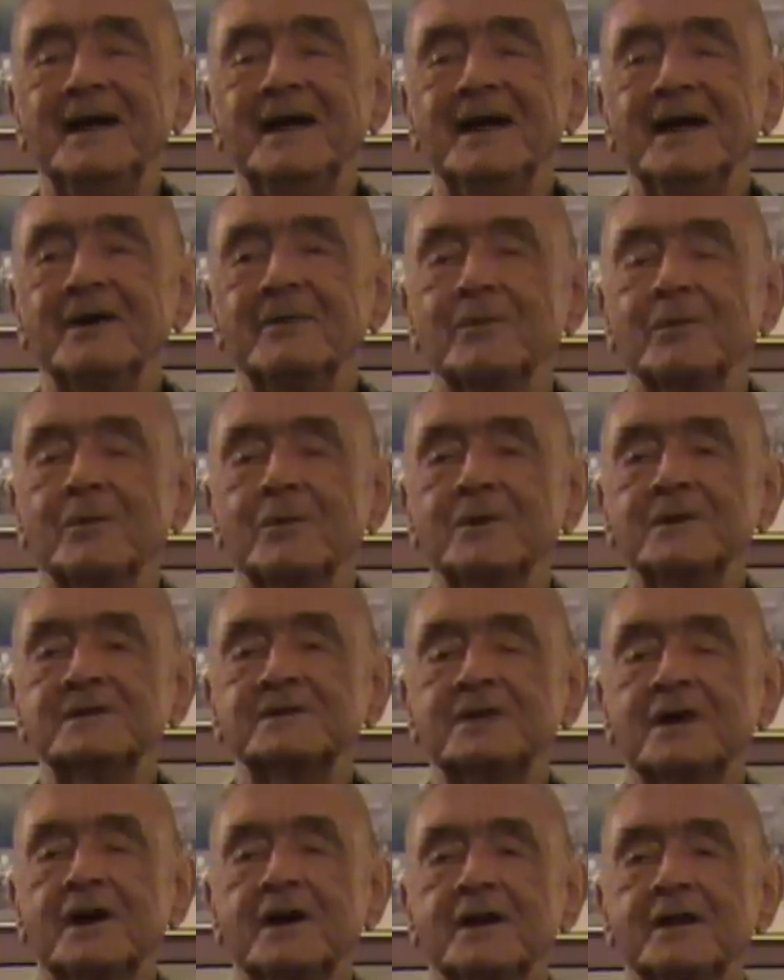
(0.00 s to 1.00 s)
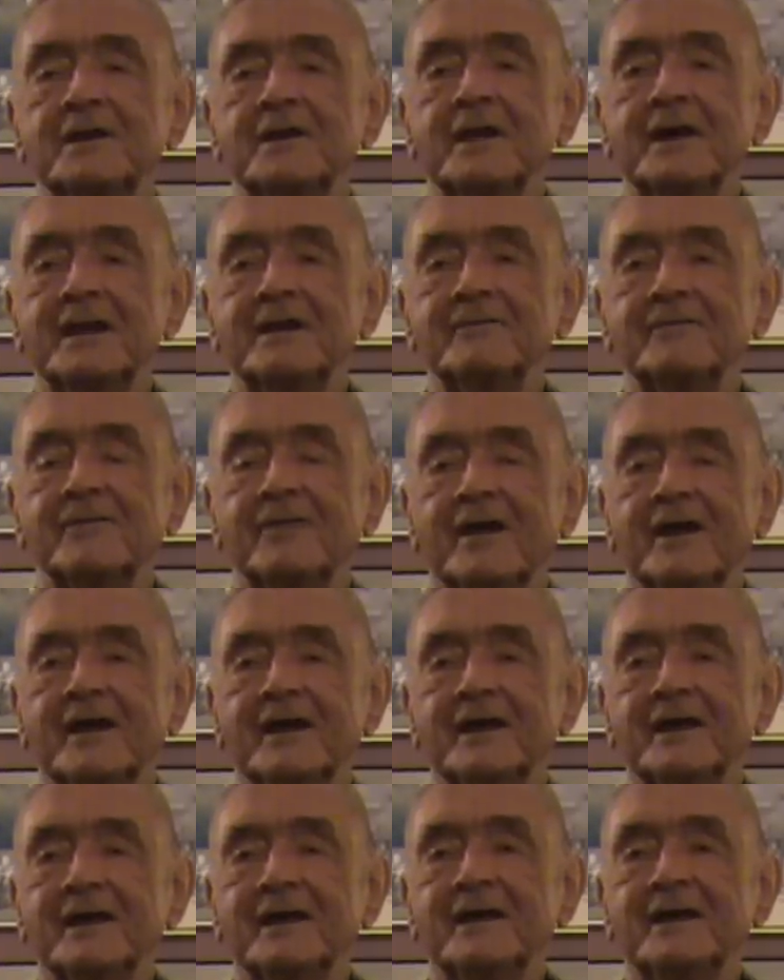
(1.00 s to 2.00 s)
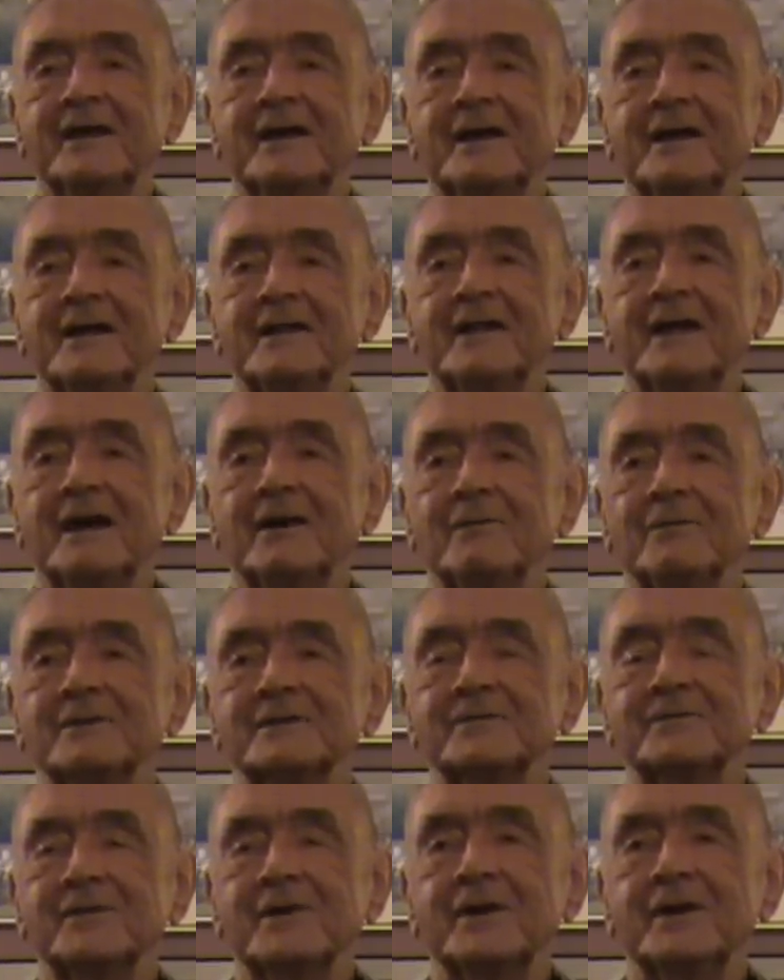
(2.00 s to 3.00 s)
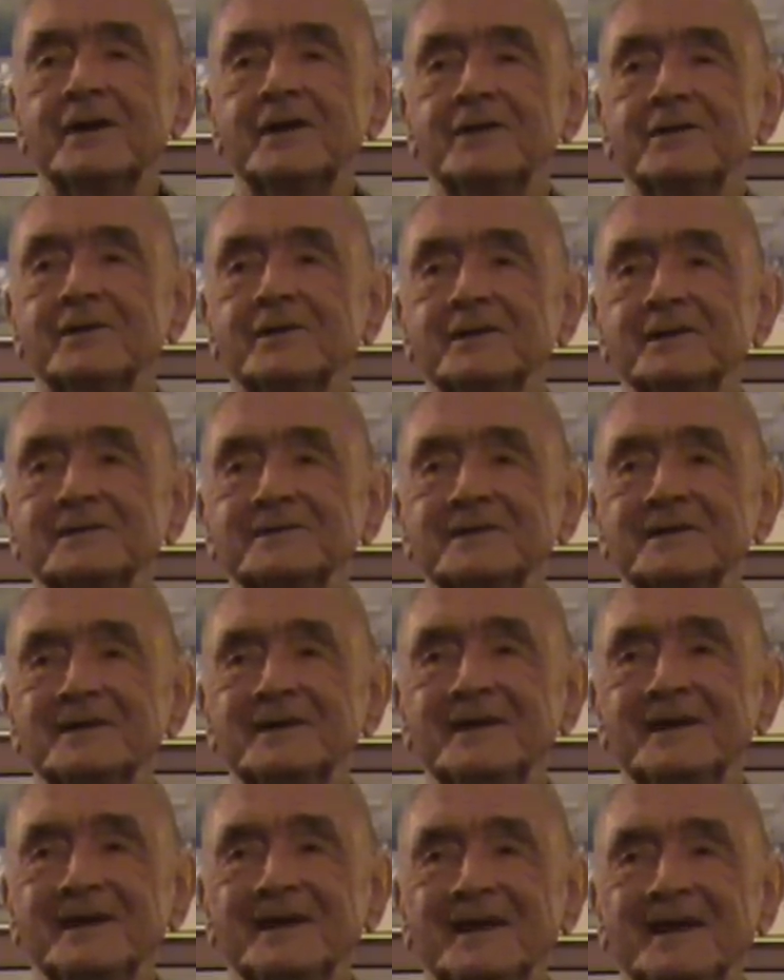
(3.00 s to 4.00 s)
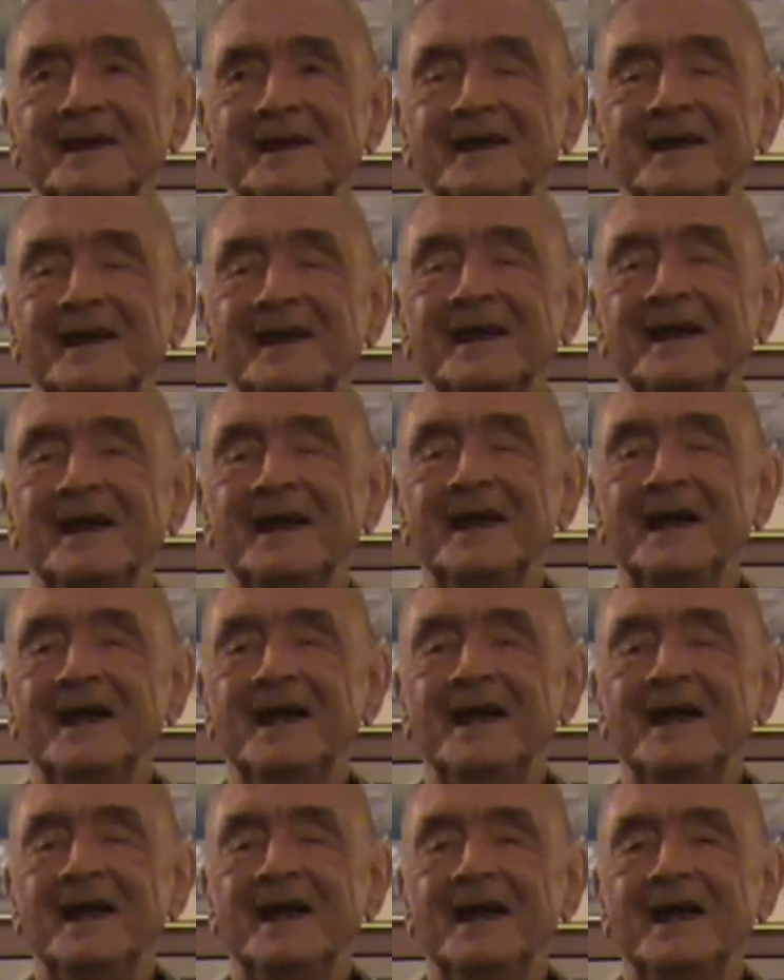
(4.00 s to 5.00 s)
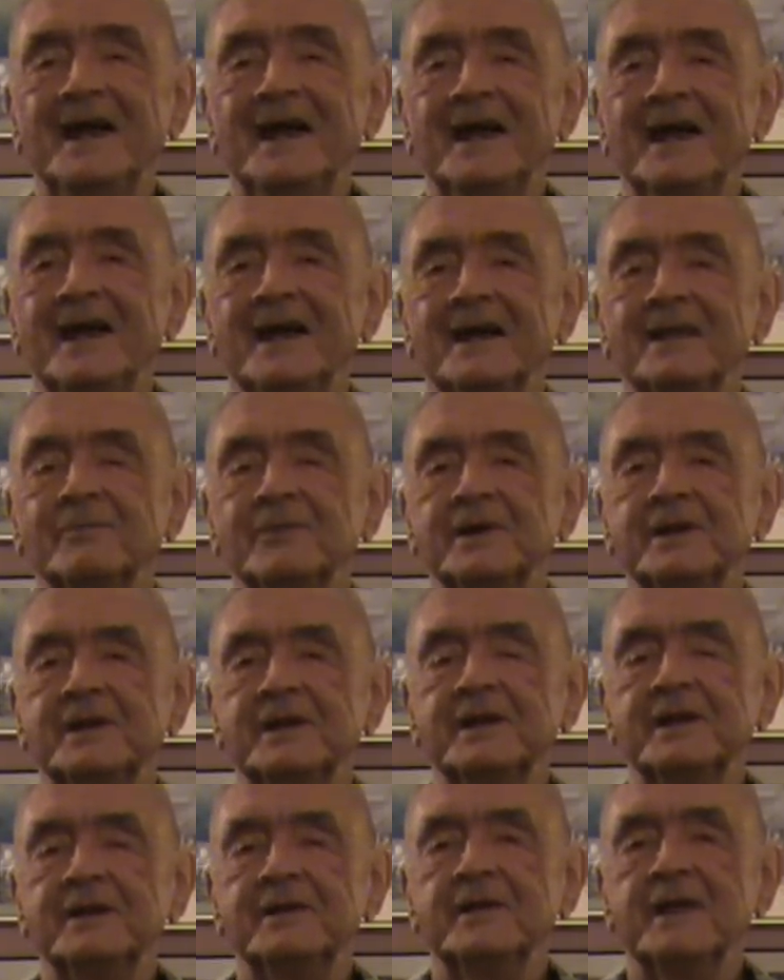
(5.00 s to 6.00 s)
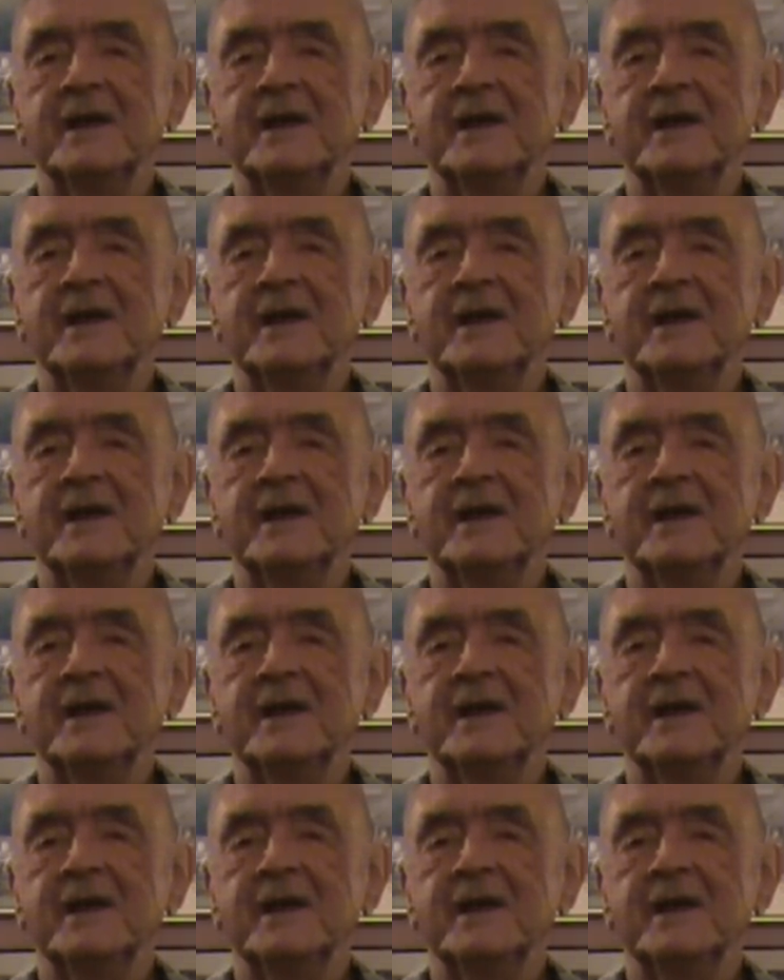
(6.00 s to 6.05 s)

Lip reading: And when we started night flying, that was very noisy. And we did